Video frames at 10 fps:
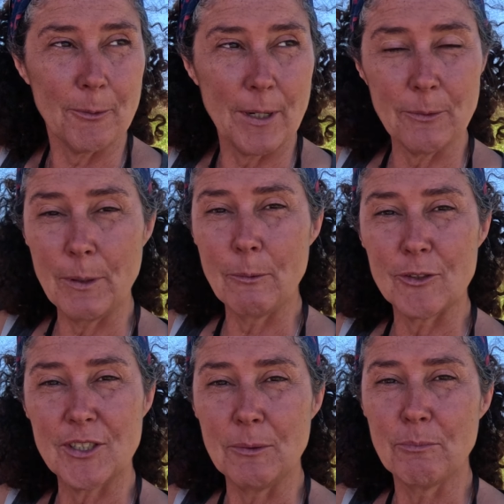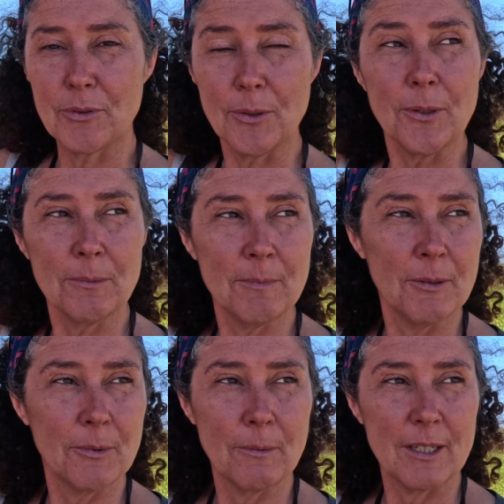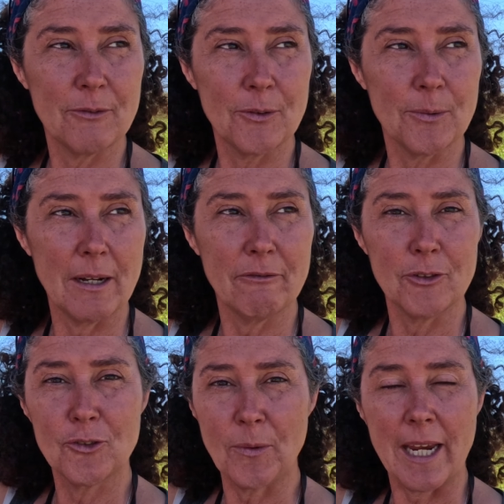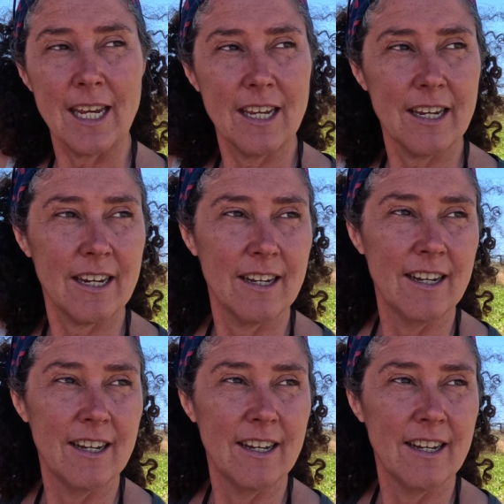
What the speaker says: when we was in Broome, we went to have a drink